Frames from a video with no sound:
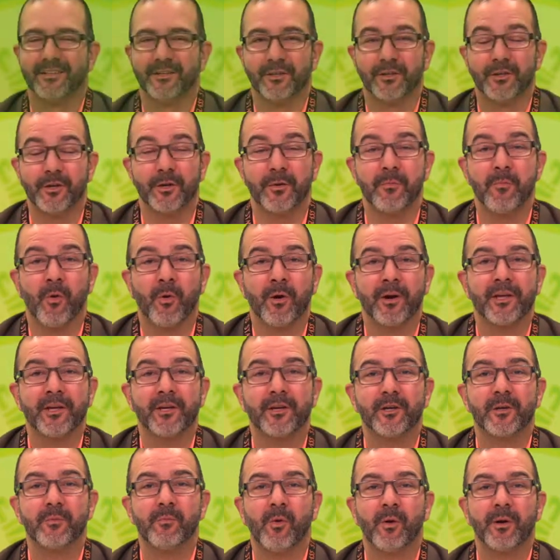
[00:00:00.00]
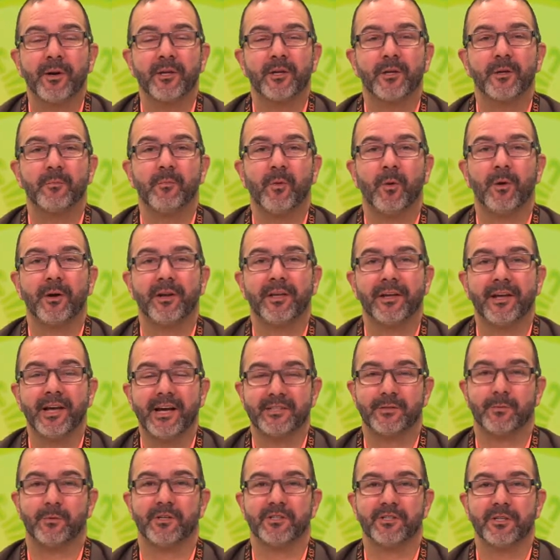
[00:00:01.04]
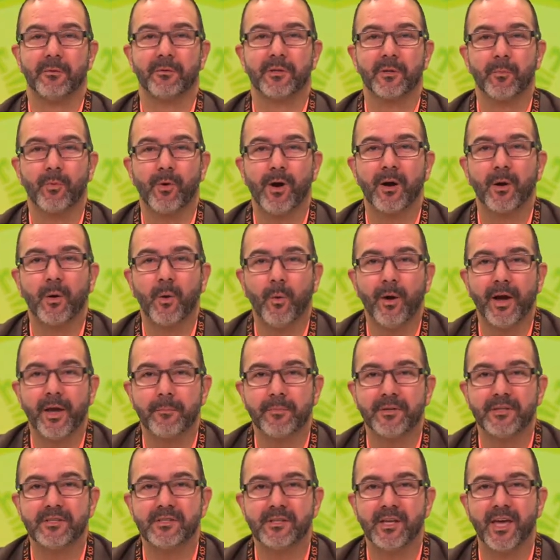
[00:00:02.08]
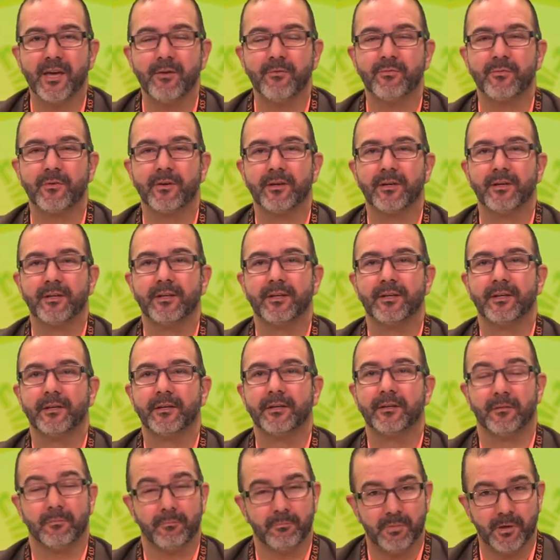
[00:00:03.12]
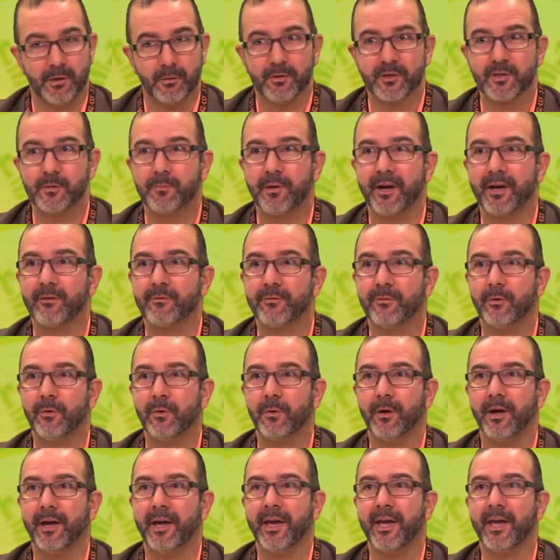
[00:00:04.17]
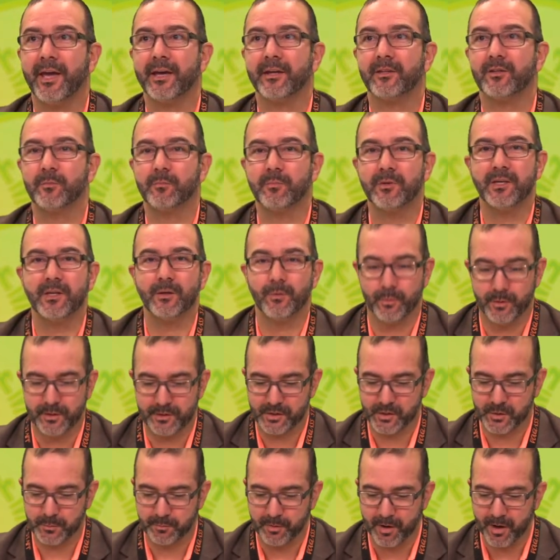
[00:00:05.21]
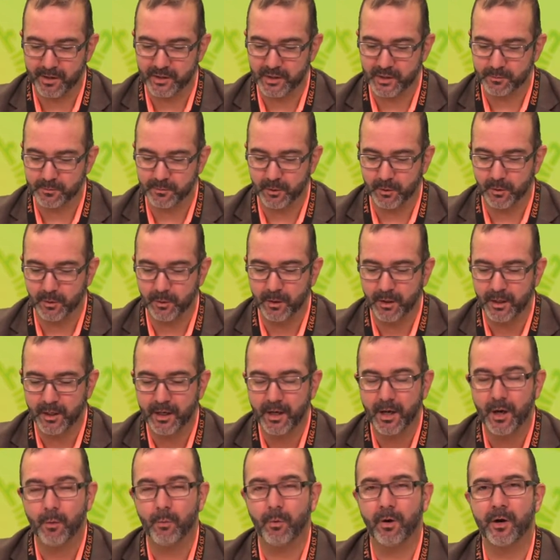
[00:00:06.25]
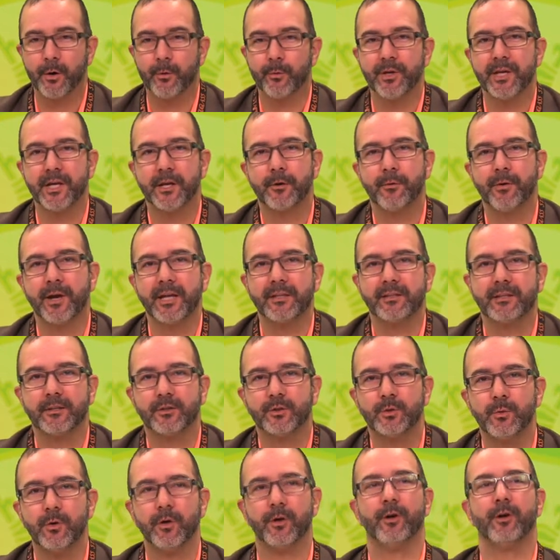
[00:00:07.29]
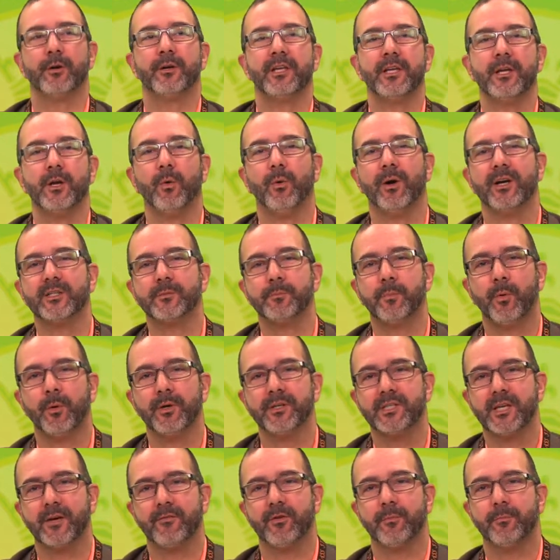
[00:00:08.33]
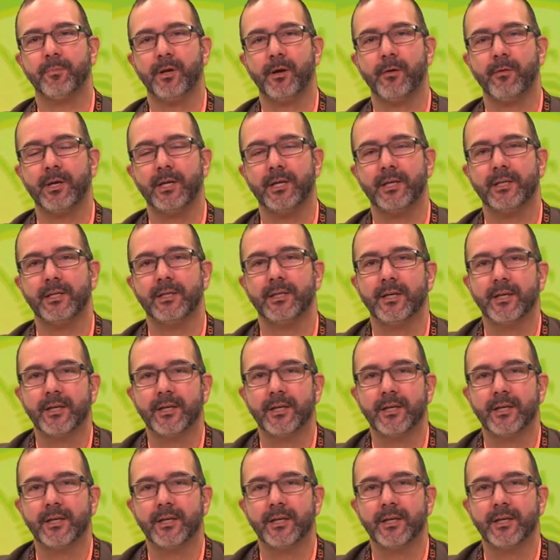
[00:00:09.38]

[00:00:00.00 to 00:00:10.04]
Good morning, good morning, good morning. Guys, I want to start with the Bronco way. Be safe, be respectful, and be responsible. I want to reiterate that you earn EOS points every period,